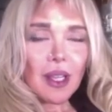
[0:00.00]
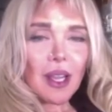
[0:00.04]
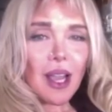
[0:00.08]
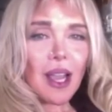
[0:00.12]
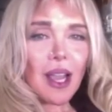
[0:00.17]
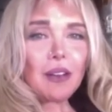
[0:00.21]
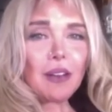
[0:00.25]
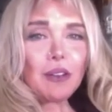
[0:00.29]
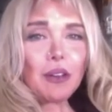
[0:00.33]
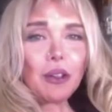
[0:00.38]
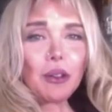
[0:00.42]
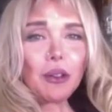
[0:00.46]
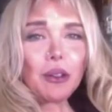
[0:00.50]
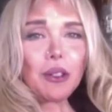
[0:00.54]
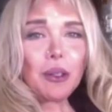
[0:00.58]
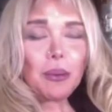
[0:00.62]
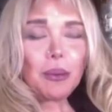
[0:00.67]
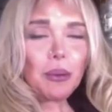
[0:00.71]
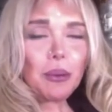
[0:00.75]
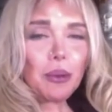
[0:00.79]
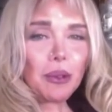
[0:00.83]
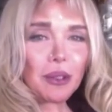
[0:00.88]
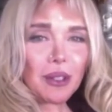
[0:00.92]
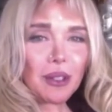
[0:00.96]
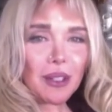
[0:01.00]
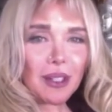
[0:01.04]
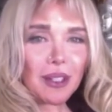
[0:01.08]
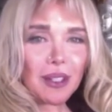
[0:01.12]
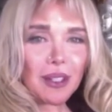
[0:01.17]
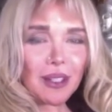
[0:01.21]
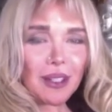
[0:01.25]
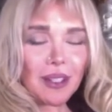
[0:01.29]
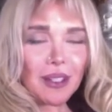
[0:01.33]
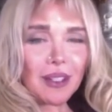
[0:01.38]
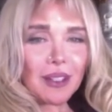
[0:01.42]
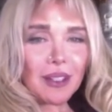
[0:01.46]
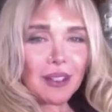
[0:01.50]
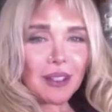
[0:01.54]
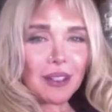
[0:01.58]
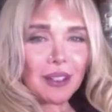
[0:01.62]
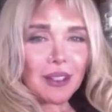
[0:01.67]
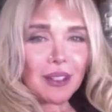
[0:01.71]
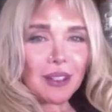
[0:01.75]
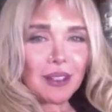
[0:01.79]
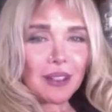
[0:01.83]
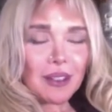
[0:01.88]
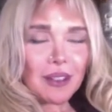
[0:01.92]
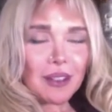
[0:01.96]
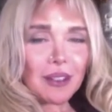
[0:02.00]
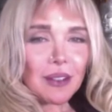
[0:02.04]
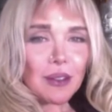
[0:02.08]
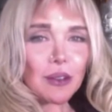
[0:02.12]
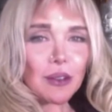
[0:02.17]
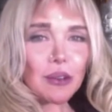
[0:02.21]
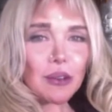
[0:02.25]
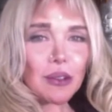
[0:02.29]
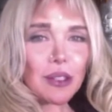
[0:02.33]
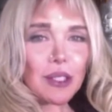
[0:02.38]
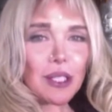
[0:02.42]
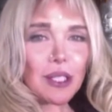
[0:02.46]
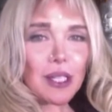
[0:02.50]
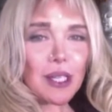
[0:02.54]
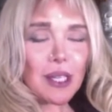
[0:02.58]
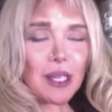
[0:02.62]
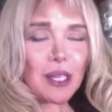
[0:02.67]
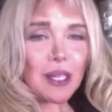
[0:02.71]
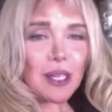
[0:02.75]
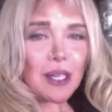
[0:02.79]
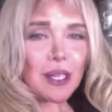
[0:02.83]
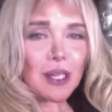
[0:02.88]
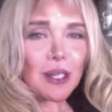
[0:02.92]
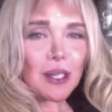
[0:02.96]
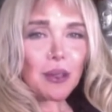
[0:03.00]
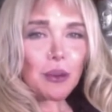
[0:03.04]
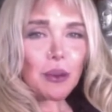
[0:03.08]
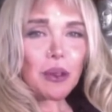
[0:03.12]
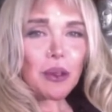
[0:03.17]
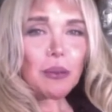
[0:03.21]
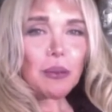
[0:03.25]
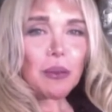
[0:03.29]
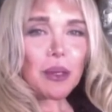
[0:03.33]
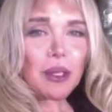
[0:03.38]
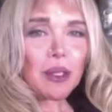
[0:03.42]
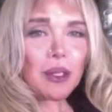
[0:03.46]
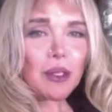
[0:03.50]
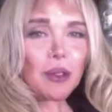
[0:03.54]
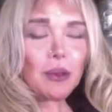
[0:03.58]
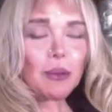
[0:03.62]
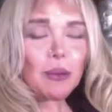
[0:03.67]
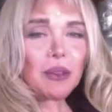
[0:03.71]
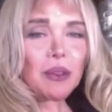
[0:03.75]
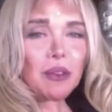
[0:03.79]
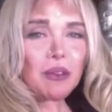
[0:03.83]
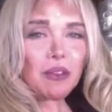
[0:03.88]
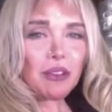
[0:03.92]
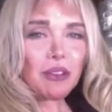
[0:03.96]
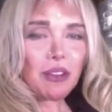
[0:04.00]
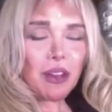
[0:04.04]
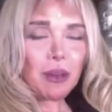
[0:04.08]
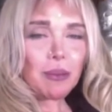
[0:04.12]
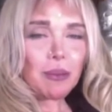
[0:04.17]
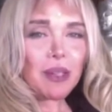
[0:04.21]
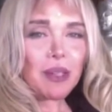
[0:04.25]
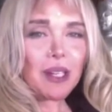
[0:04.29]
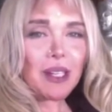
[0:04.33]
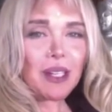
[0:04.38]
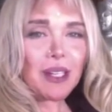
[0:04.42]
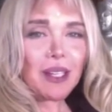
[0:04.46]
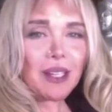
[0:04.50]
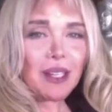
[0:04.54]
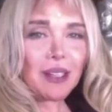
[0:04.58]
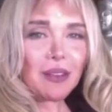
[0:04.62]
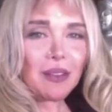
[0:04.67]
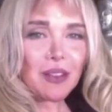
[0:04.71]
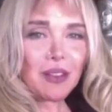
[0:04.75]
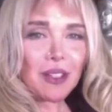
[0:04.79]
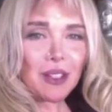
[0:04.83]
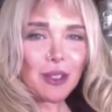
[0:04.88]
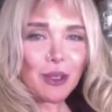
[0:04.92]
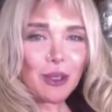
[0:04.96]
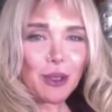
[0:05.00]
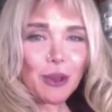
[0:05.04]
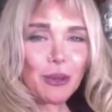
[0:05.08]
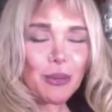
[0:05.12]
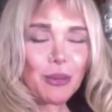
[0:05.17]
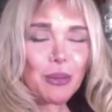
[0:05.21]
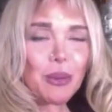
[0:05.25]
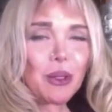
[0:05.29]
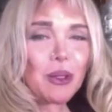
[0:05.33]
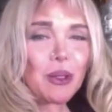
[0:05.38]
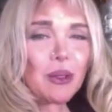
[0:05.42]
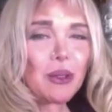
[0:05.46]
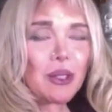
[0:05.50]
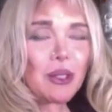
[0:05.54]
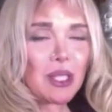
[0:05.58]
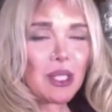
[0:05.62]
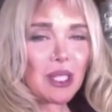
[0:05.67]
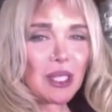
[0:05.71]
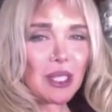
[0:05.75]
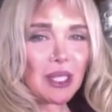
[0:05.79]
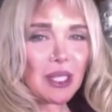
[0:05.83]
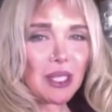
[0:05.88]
wrote the book to share with my human family a vision of beauty.